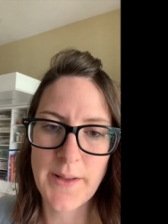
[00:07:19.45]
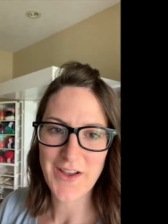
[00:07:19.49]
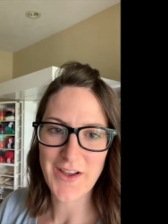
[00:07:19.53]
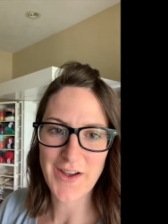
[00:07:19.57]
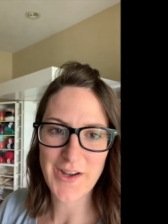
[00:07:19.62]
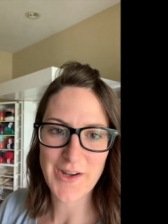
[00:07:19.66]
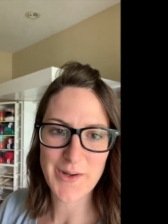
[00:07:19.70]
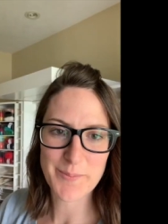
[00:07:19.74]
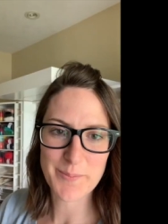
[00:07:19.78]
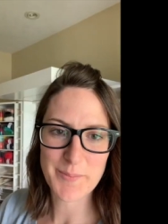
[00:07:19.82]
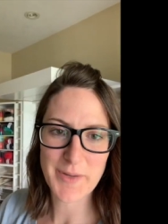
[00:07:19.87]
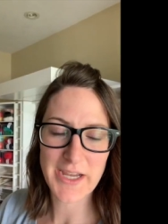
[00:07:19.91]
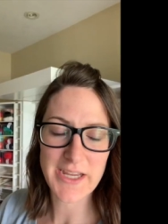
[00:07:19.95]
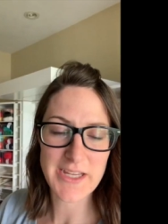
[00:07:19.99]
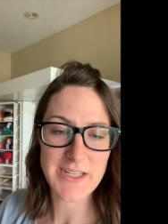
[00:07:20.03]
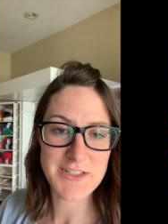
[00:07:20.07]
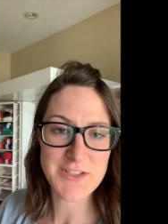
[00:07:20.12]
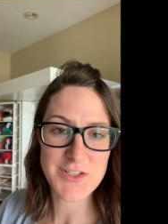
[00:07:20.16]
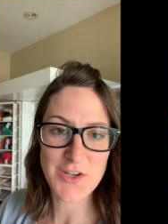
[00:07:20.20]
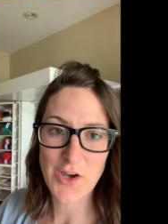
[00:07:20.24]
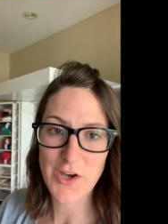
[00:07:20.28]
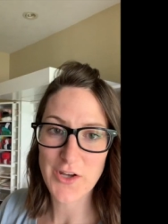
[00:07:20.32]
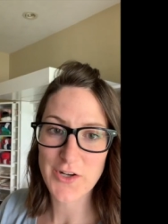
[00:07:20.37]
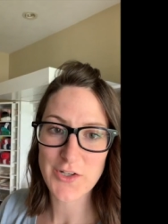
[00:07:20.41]
um, my
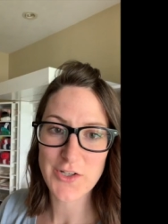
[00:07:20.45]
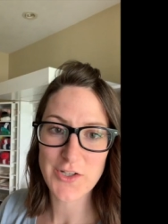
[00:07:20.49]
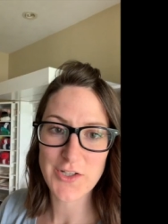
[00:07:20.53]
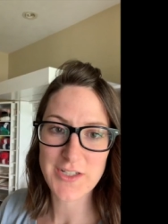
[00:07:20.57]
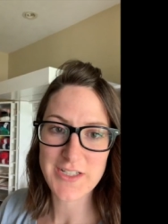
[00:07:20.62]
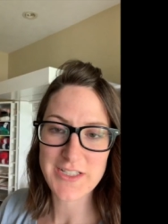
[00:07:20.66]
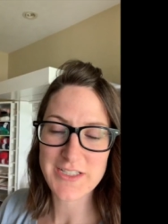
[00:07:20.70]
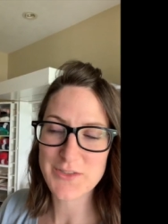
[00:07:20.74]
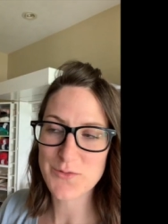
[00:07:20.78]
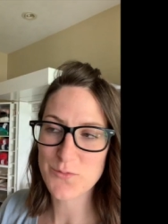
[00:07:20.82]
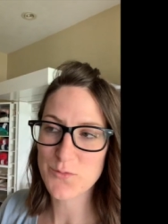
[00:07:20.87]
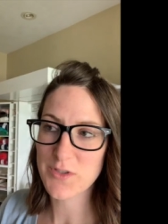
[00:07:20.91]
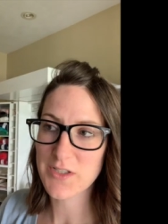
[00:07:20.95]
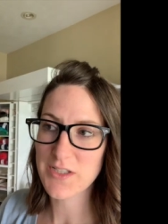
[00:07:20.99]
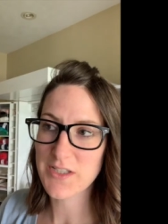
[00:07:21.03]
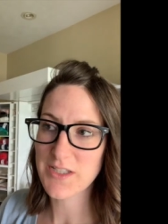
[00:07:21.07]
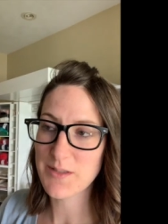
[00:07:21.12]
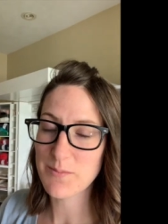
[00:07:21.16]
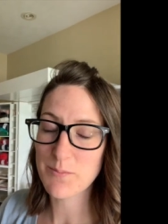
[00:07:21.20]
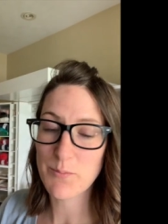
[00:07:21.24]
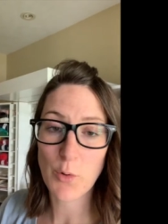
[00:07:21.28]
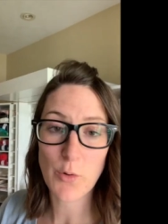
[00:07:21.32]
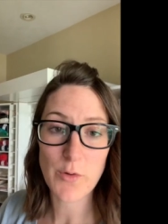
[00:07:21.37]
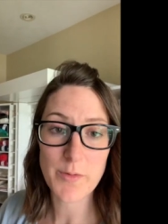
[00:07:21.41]
daughter is really,
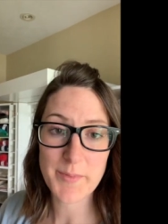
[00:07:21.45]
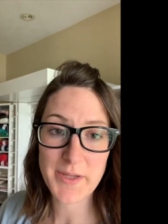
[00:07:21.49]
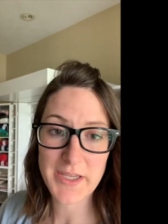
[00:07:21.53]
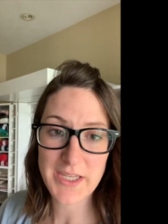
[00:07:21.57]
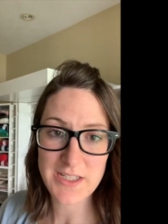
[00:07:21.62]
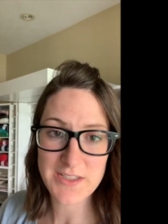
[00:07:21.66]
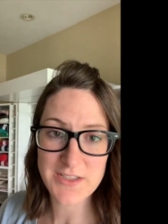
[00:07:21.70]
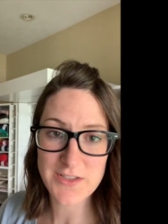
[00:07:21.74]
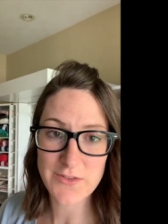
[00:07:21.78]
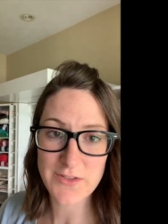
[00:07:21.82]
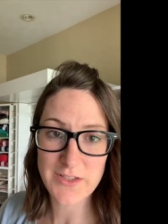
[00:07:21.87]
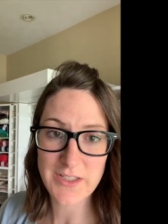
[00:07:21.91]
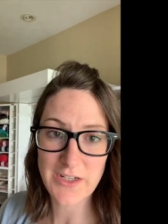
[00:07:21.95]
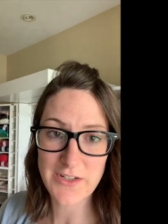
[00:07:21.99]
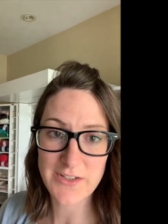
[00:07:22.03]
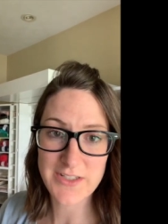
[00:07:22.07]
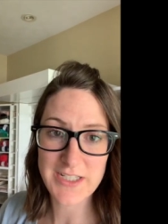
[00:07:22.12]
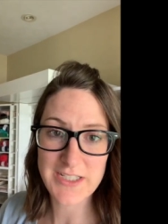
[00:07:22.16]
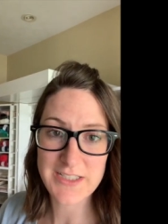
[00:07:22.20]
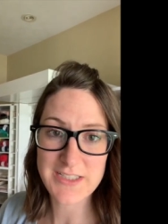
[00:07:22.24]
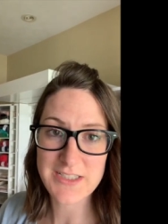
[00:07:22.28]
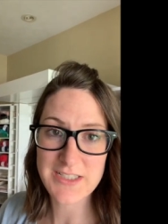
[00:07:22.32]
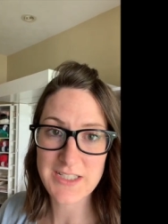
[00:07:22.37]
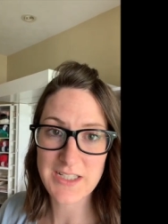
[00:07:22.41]
both my kids are really
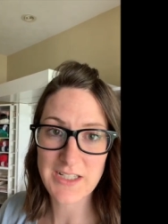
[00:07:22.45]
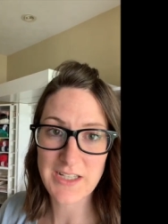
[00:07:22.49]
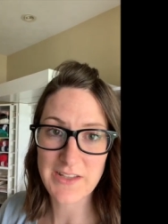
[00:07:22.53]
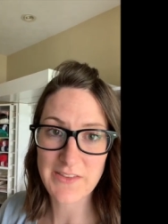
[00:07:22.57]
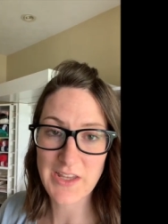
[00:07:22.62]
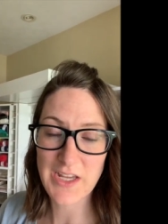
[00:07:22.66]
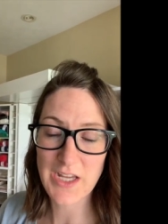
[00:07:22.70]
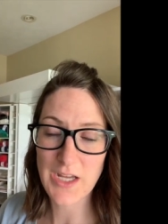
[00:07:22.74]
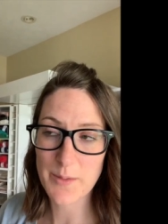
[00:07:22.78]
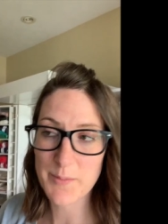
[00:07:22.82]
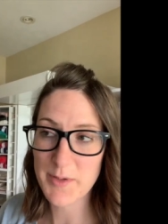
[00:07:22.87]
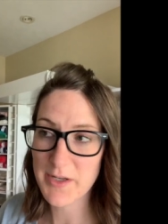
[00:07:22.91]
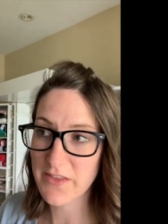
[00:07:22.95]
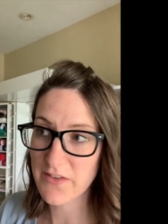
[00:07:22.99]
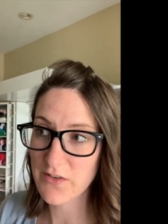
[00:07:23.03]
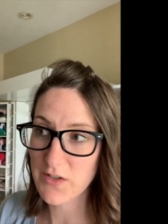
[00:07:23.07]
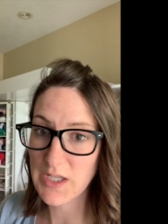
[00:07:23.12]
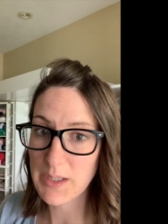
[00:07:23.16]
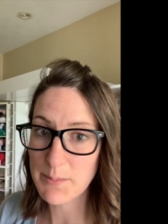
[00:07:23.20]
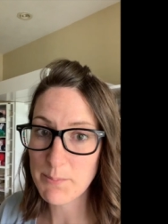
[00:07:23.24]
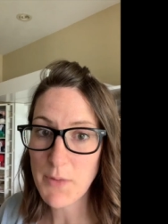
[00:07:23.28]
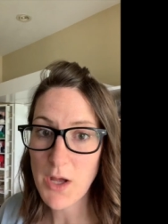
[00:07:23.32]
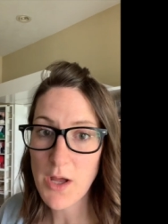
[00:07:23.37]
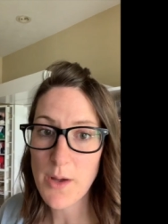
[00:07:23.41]
artistic and they come in and they're
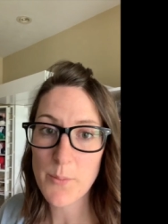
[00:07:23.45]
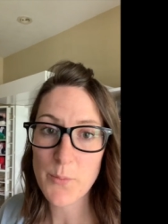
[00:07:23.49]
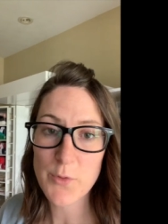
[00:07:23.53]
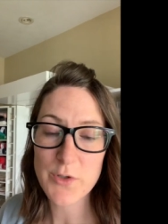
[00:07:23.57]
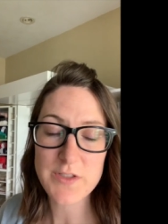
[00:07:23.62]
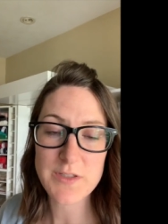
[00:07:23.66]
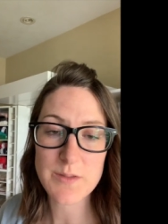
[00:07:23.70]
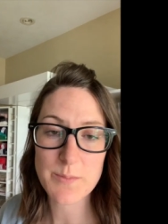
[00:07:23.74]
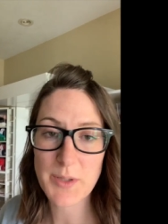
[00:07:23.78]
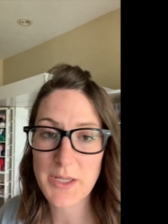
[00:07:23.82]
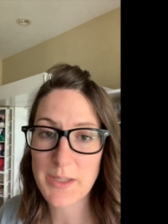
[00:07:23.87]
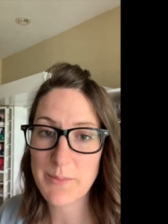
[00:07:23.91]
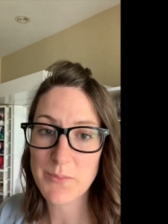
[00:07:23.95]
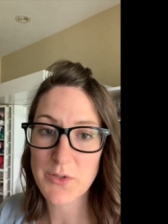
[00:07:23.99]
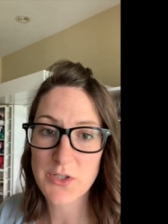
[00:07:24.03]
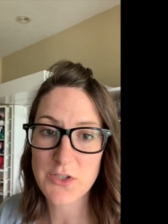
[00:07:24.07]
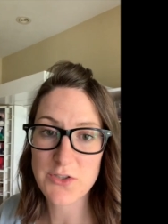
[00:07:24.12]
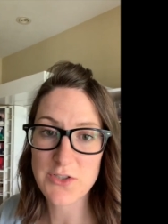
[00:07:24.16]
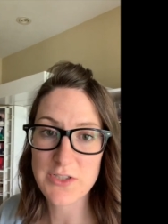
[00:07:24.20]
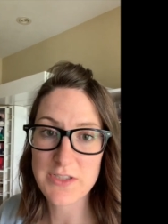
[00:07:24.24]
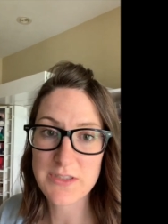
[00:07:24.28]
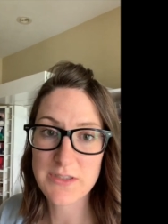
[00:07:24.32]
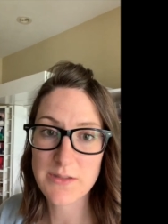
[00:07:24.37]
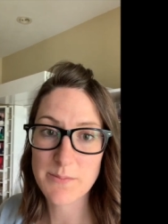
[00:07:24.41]
like, mom, where's the
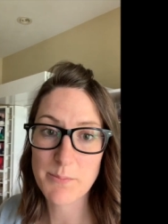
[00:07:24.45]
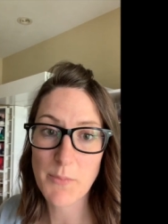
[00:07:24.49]
paintbrushes?